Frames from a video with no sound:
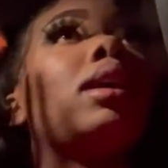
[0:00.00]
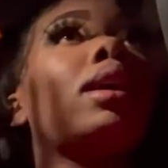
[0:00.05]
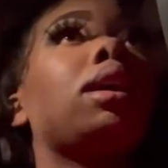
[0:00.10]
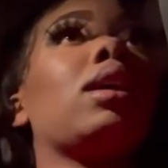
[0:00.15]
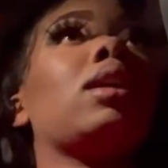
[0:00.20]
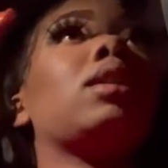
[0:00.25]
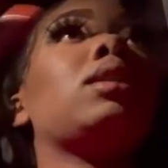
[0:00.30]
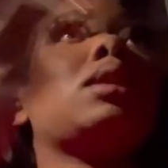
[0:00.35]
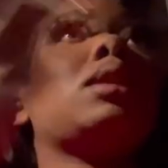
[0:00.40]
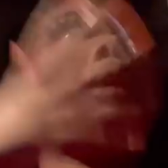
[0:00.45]

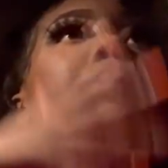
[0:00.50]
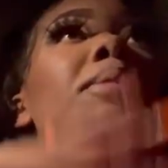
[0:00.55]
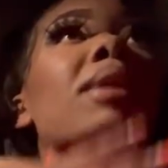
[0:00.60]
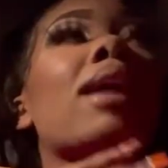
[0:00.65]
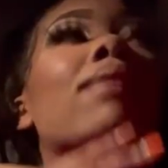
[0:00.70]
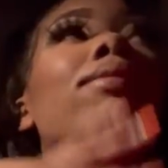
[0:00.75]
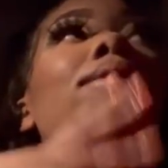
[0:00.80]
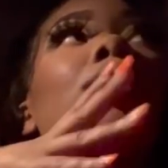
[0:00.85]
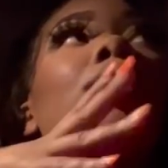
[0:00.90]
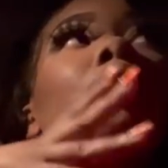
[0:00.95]
Instead of me
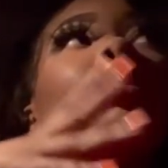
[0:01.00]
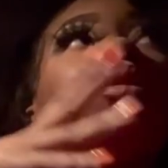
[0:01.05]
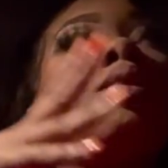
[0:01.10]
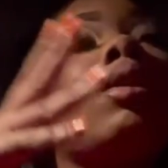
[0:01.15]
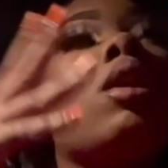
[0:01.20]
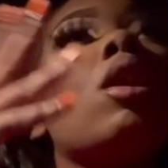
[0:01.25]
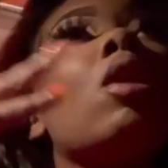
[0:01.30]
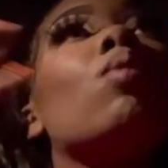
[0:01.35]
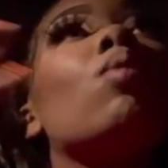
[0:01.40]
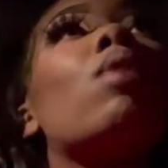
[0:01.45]
having to go,
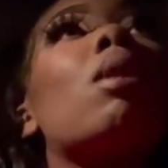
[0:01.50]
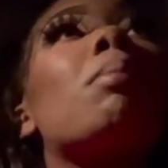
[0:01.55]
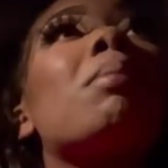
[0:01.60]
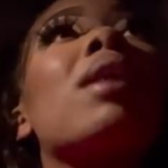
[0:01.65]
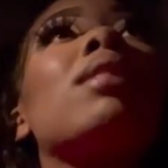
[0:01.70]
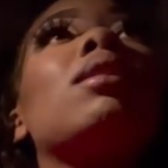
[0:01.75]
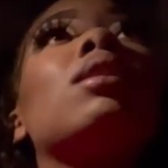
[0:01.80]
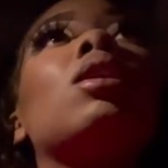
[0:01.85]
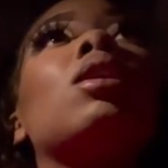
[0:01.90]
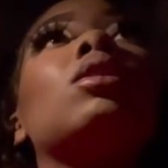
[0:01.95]
well, I'm
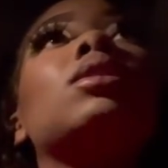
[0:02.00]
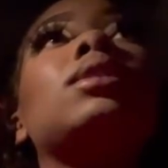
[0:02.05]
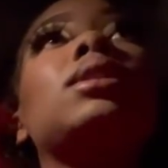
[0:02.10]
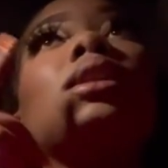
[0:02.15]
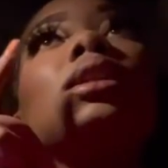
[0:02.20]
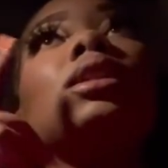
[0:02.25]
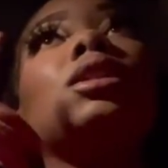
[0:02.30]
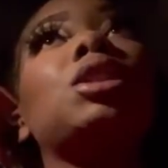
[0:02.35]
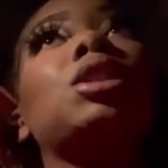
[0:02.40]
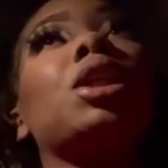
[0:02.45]
gonna have to go to
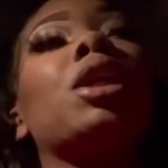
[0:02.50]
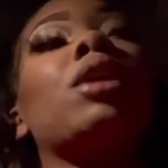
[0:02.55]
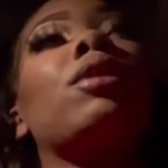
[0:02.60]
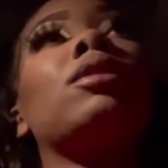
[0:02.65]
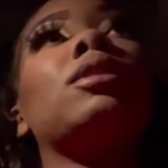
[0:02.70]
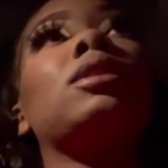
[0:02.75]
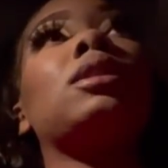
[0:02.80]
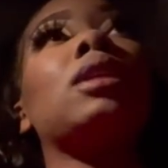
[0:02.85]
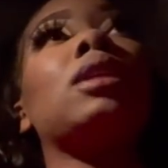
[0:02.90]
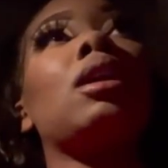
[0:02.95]
the
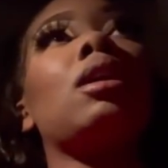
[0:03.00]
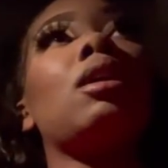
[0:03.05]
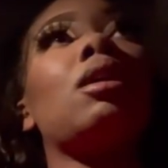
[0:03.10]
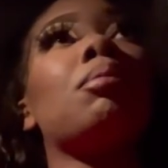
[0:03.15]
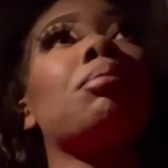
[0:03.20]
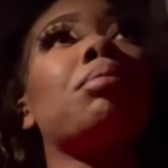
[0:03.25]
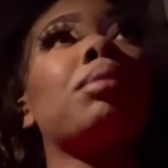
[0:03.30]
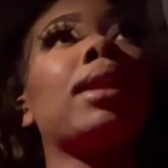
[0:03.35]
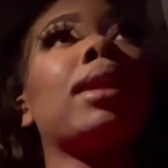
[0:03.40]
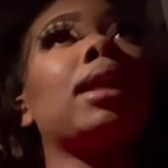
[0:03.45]
sheriff's
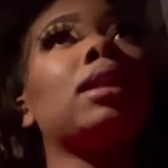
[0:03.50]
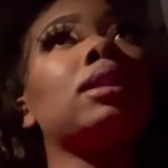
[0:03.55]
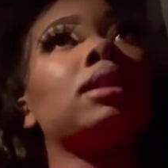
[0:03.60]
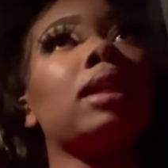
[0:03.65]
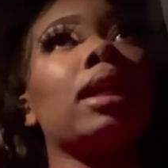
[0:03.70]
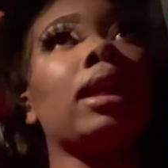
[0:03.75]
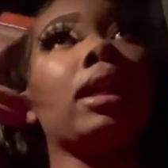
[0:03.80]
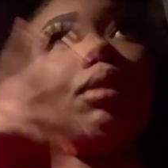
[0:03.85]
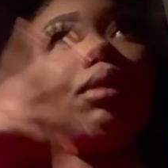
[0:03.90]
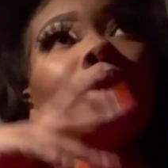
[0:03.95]
place
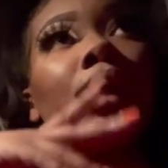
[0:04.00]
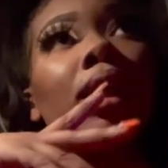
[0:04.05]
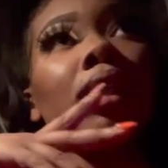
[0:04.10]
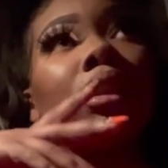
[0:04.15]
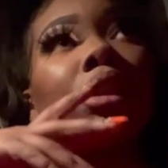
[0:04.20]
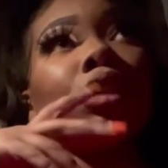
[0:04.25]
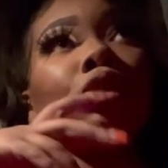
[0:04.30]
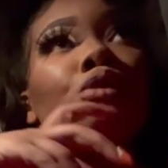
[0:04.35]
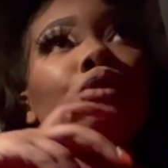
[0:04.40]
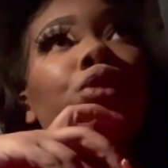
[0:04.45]
anyways,
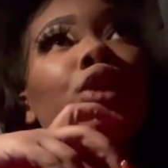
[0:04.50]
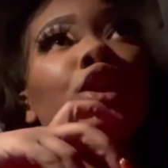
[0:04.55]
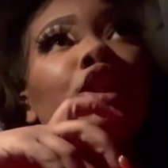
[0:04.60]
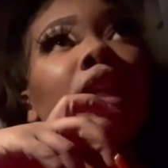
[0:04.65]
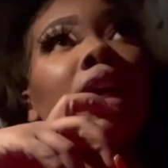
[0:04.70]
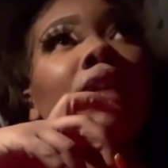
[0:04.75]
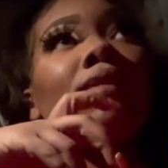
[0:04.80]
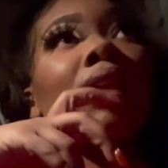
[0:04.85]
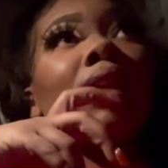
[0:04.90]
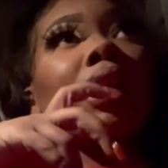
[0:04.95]
because you're supposed
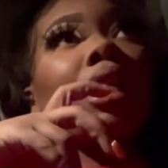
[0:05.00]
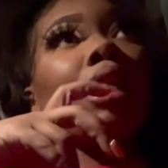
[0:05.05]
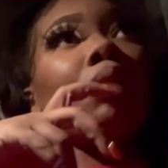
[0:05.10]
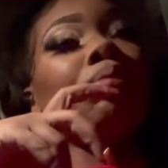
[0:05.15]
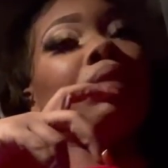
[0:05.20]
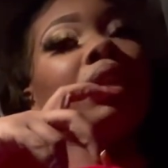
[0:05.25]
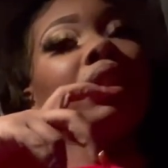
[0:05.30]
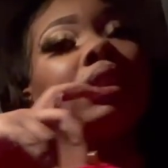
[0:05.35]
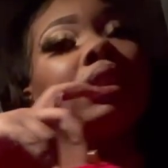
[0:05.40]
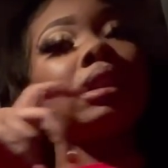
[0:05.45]
to have like a
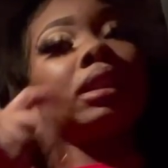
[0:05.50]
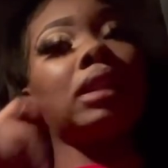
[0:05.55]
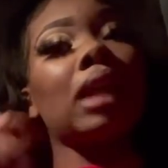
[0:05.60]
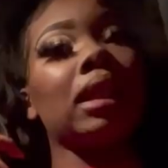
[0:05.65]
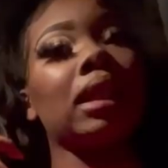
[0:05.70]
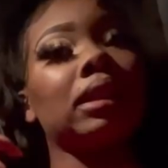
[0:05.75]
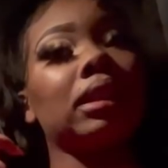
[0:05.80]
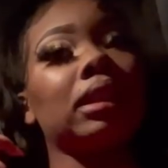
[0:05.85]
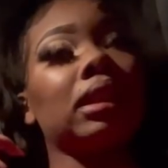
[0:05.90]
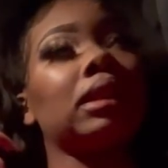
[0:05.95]
business
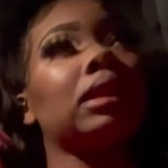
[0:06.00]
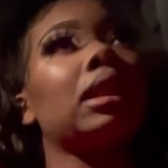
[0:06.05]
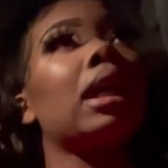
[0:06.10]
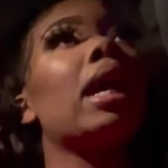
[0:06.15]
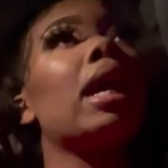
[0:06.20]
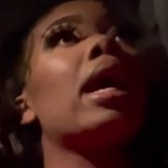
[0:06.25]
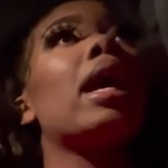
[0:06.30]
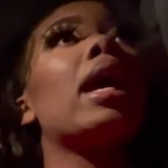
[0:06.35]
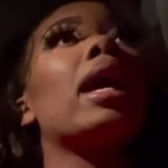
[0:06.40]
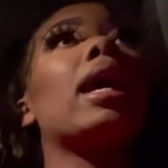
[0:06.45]
license.
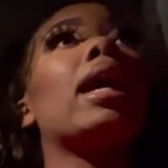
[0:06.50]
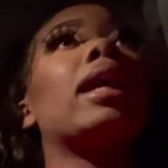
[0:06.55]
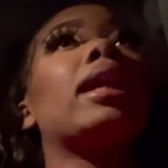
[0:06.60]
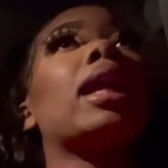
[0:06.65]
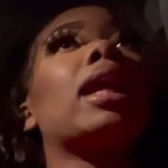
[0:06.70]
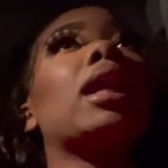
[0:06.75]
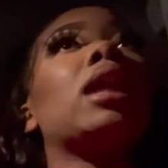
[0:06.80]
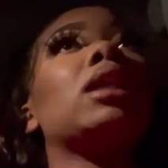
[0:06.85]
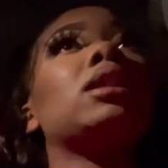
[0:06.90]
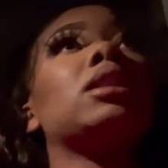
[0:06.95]
And
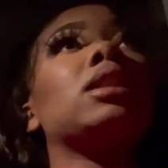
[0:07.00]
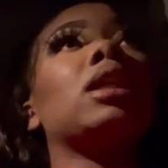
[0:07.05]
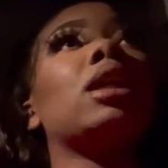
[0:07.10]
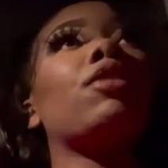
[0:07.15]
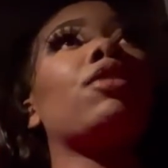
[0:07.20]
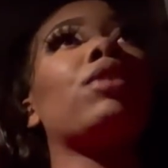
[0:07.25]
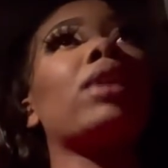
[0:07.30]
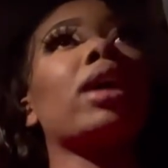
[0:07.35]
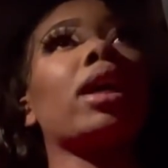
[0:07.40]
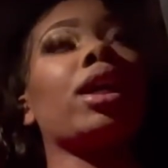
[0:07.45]
that license is
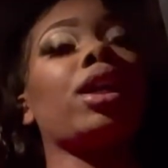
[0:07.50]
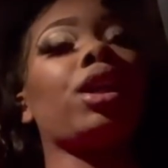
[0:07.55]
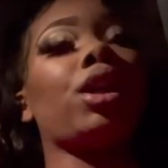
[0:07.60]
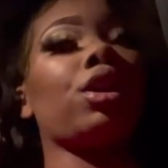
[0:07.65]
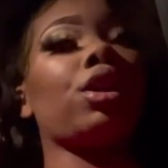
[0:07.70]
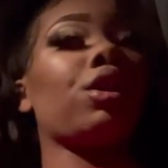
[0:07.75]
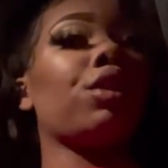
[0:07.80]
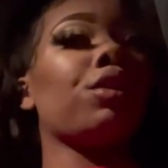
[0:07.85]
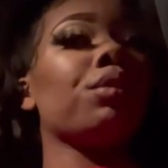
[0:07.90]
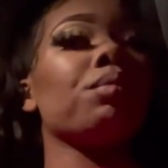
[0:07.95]
good for like a
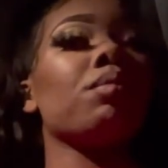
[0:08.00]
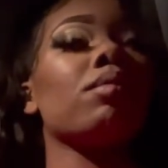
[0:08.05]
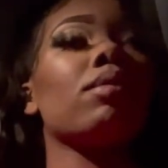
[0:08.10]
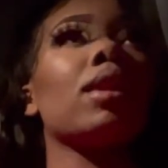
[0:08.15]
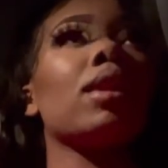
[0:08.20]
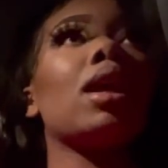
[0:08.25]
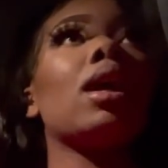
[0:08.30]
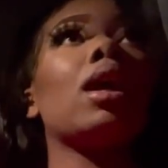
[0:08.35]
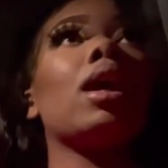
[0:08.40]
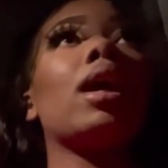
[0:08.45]
year.
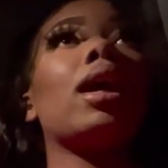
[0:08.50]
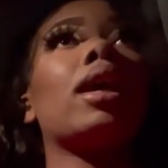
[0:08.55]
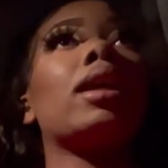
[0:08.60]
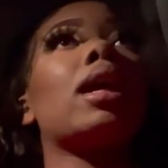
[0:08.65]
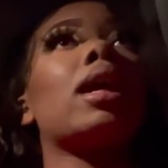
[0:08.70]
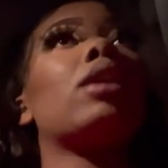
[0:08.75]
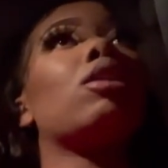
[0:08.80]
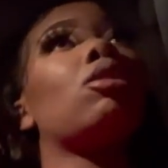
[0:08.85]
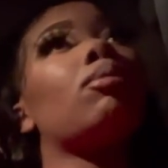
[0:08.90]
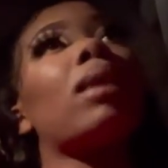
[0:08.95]
And
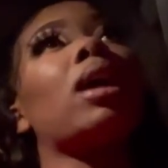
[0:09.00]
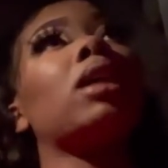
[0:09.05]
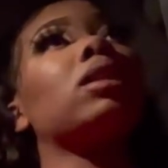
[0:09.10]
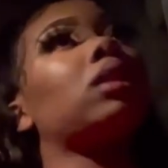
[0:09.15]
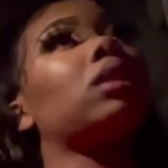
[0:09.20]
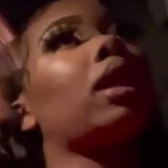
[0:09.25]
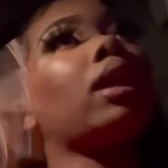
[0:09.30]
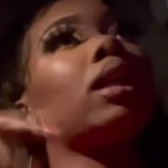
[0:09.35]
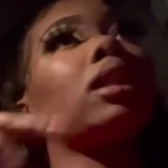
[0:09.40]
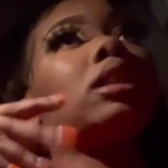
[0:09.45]
I know
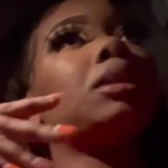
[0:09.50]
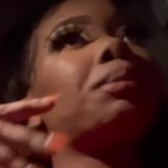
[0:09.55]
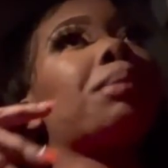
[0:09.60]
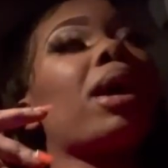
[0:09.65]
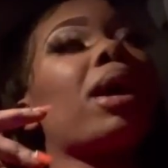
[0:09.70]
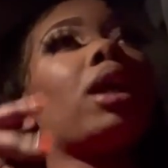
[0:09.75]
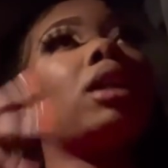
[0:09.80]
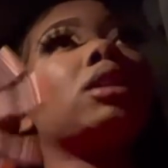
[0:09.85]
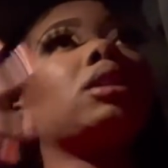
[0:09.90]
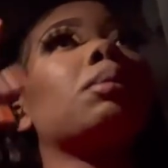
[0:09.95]
mine's like
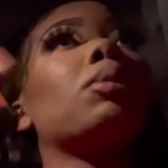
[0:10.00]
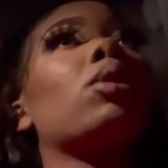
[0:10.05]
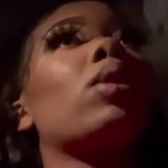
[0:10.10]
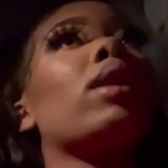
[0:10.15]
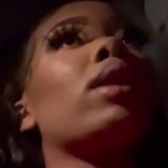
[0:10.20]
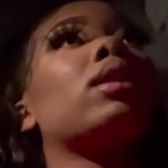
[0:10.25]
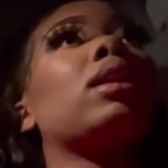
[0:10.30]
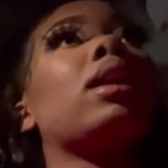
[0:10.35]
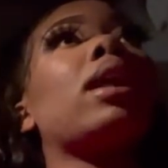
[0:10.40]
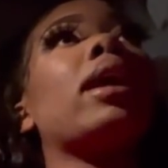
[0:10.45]
expired, so I'm gonna
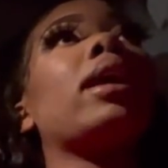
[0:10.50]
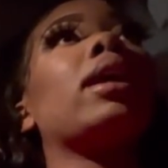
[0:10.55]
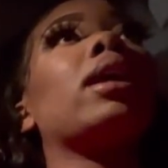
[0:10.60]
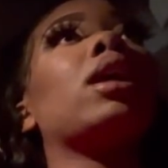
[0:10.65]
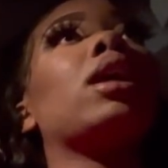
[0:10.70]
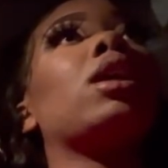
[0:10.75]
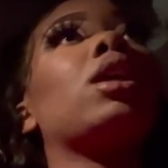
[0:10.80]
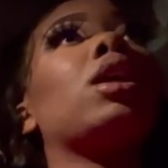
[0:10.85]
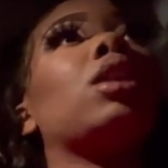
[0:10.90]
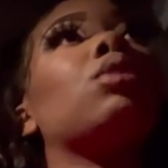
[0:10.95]
have to like
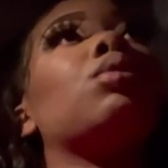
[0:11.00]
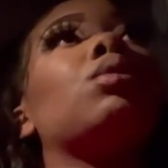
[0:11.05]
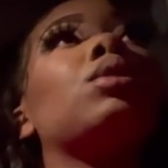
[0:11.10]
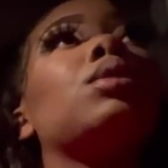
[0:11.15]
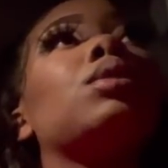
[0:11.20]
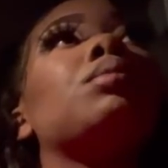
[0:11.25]
get another one.